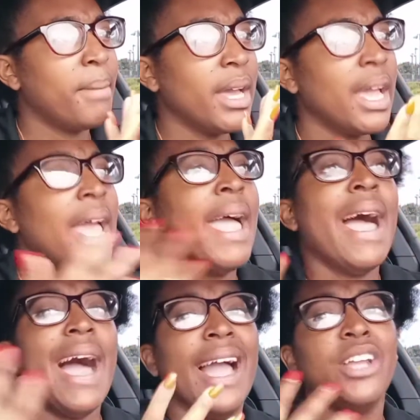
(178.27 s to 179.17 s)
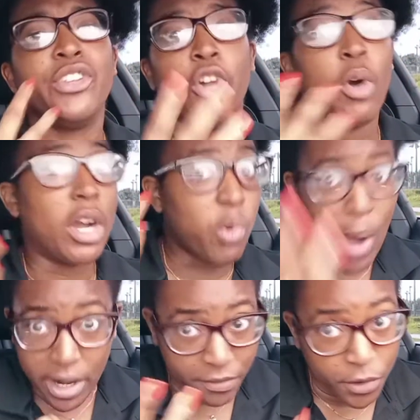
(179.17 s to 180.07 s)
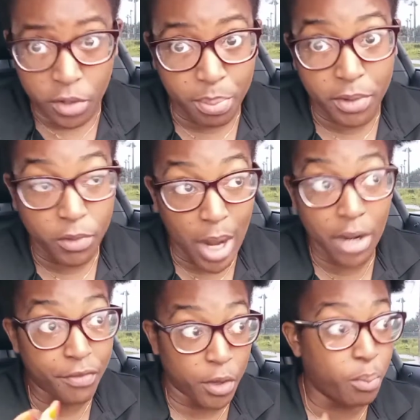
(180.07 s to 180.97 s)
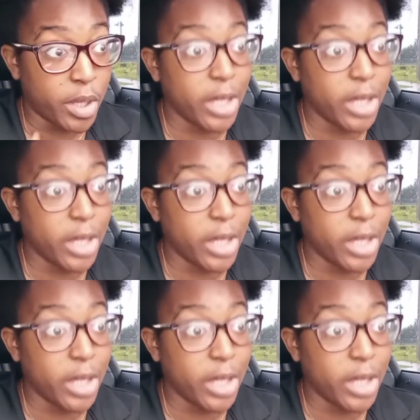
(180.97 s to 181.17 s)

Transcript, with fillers: but I know a, quite a few quite a few